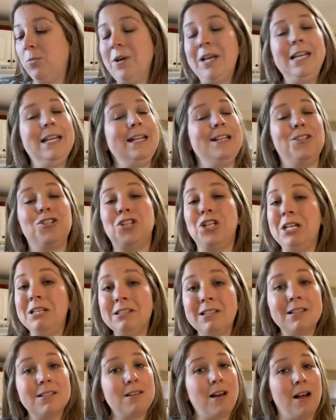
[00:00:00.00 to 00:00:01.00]
need
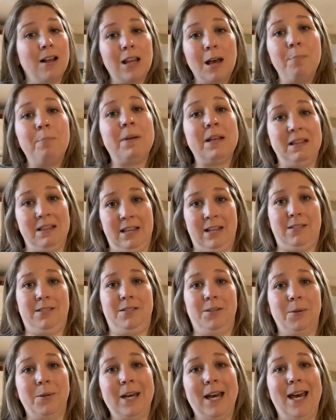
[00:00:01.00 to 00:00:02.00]
Jesus all up in
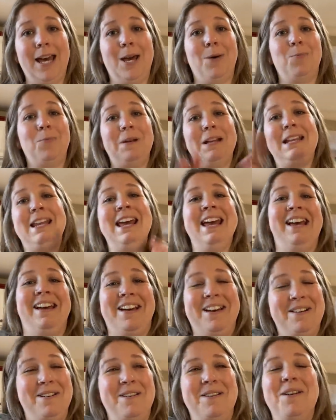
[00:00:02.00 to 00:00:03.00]
this, okay? We need
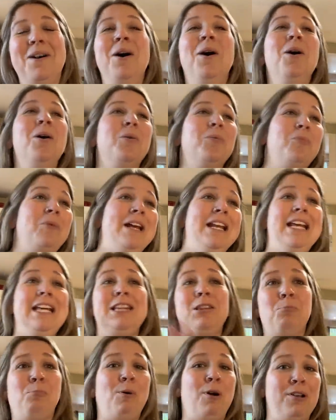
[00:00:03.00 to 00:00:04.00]

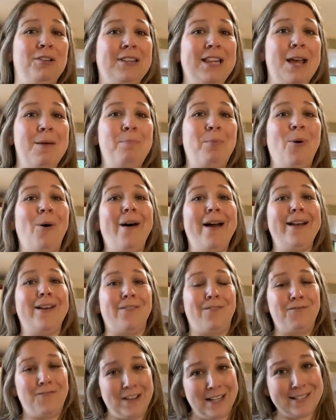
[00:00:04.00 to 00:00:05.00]
the birthday boy
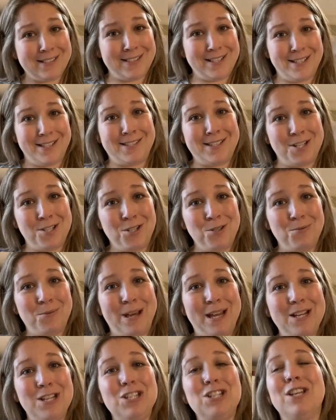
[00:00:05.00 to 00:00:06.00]
to fix this
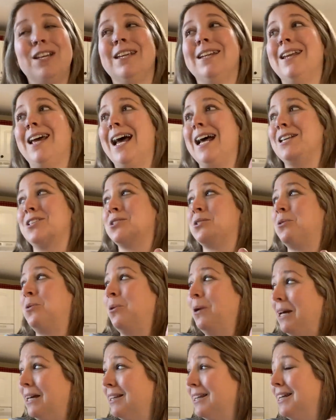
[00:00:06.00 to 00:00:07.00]
situation as
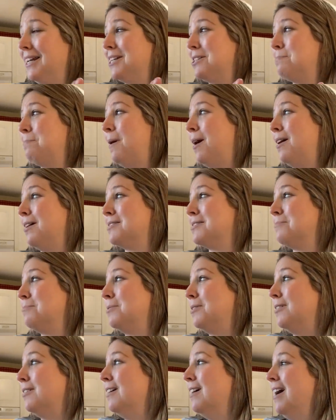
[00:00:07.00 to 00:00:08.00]
quickly as
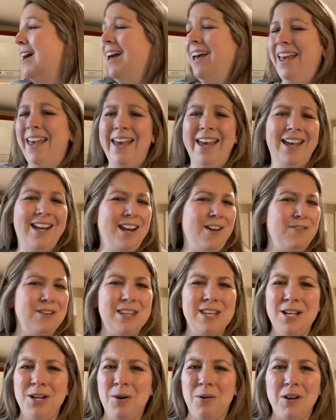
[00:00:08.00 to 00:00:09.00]
possible, and
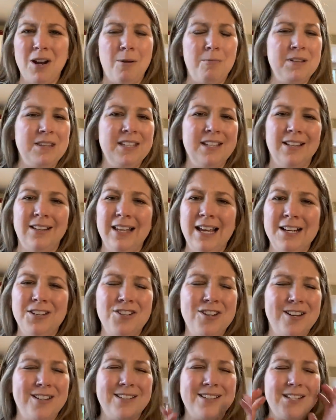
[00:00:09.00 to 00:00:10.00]
everything going on with the
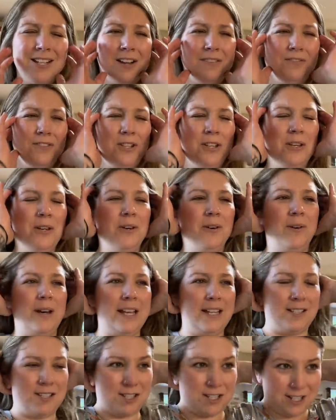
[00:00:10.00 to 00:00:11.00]
election and stuff too.
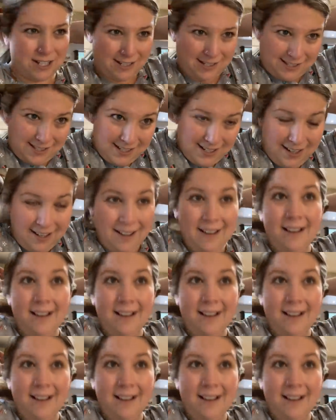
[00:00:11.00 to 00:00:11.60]
It's just,